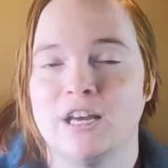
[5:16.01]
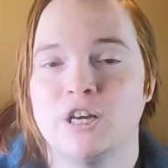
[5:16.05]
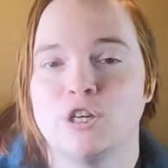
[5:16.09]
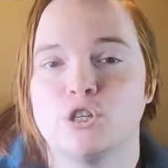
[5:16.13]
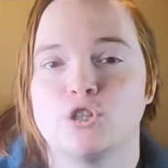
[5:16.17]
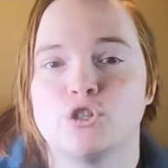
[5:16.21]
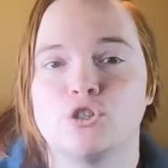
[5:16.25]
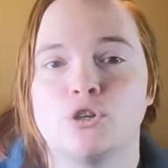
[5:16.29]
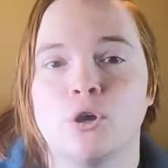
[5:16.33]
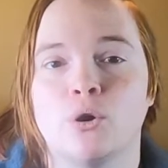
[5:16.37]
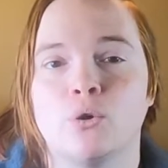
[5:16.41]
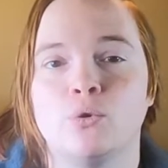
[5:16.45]

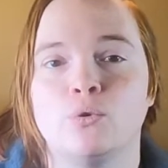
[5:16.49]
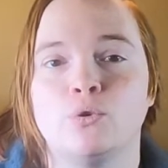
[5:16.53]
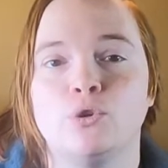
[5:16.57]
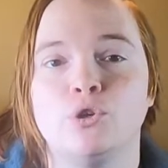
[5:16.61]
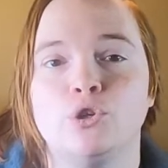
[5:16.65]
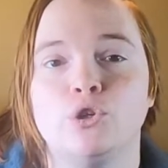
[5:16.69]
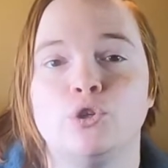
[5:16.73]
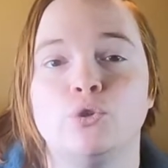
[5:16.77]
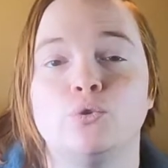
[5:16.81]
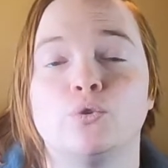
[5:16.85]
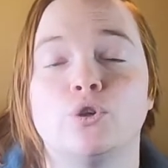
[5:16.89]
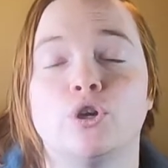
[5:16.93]
So
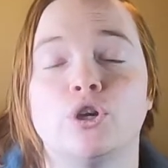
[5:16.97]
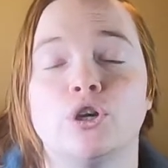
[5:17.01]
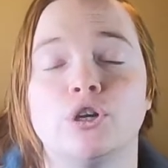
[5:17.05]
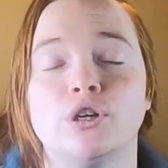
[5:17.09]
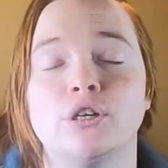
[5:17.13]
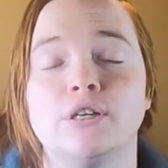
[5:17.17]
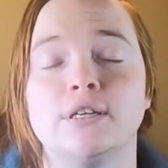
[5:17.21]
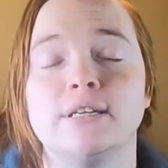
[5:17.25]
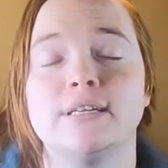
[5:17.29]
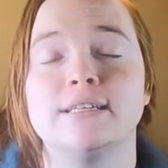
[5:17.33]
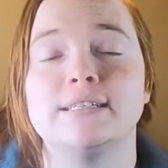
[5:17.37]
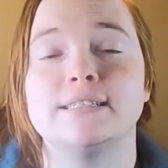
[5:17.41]
you
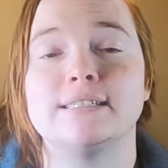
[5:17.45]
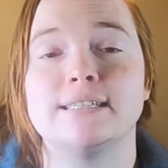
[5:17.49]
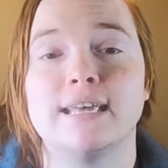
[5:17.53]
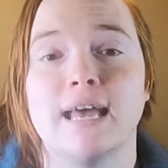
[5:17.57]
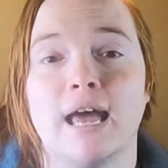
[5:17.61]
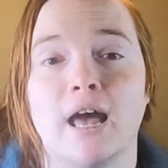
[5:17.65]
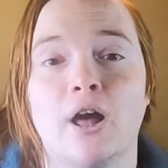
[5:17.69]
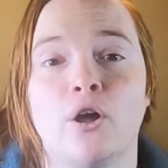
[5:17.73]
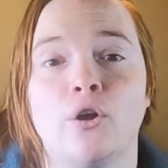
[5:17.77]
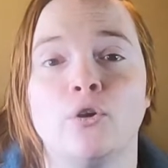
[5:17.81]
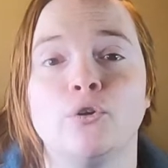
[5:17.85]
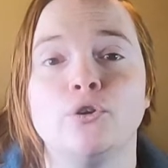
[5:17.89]
could
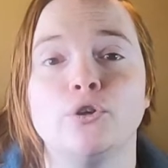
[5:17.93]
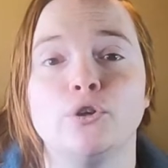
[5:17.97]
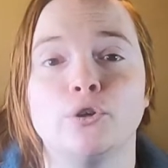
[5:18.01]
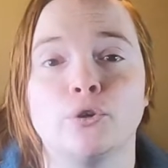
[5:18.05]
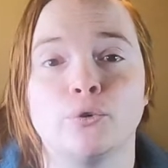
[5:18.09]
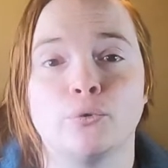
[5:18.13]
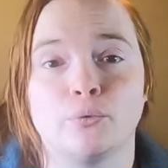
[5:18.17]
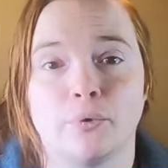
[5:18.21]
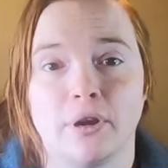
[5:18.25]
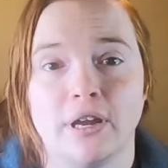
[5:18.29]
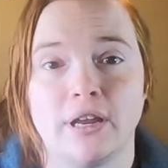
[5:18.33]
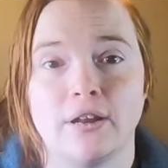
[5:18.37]
tell
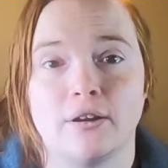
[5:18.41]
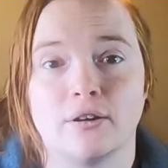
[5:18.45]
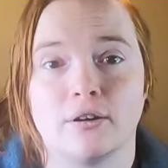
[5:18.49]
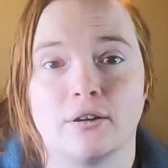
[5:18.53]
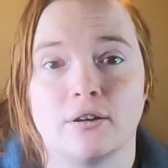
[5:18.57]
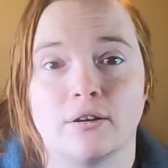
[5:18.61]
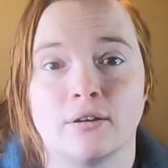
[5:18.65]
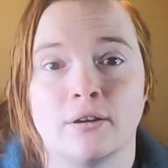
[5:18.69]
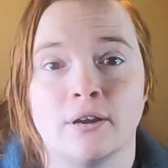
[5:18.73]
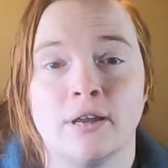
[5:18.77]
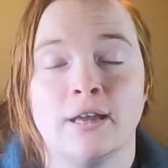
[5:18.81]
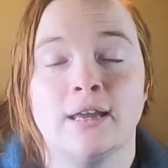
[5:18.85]
your
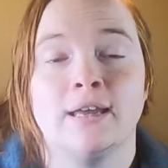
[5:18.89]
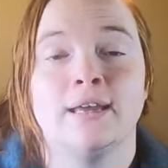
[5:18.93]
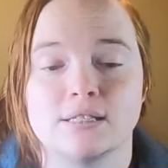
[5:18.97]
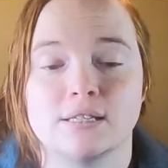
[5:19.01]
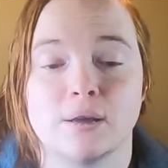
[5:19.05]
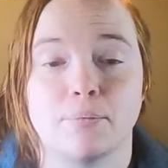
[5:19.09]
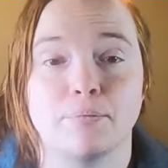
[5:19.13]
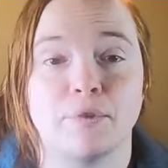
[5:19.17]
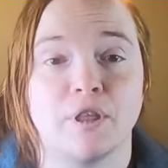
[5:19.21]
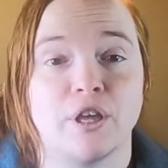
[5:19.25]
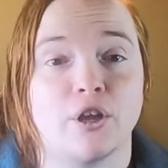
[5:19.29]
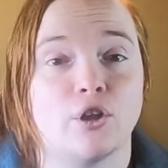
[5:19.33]
reader
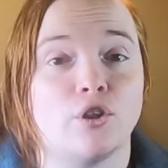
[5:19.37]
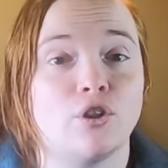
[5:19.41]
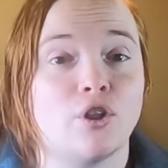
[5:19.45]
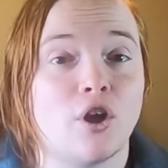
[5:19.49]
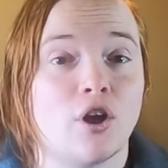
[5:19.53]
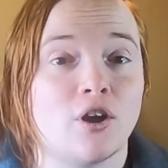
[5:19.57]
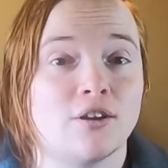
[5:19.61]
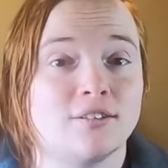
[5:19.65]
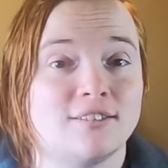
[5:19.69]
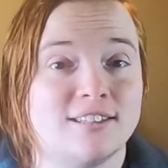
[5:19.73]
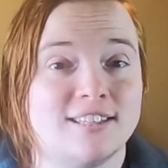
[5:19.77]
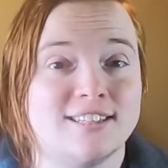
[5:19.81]
something
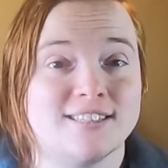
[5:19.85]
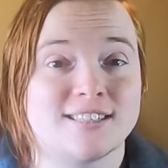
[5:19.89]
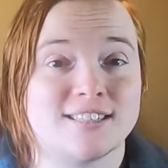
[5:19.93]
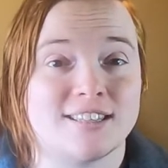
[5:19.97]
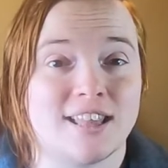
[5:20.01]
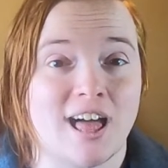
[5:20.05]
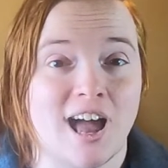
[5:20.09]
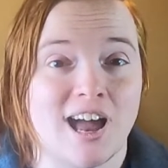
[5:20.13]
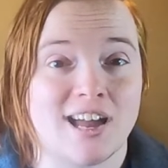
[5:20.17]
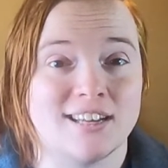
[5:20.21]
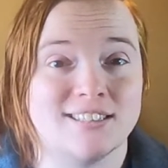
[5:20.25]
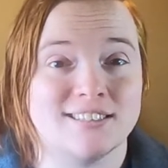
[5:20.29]
along these
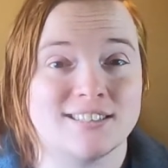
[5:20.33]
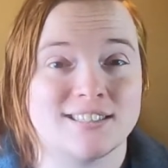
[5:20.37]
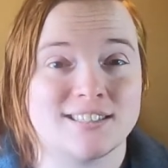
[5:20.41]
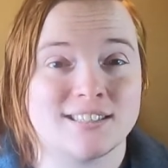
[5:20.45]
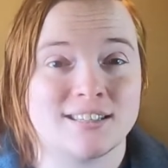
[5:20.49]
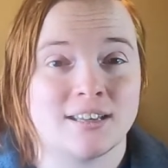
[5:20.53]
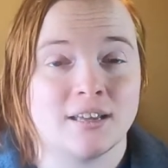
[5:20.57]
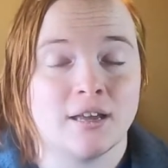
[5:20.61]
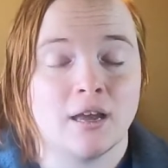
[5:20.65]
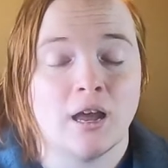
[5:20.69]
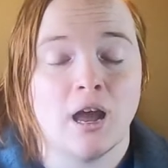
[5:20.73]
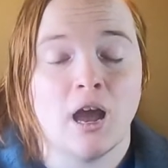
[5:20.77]
lines.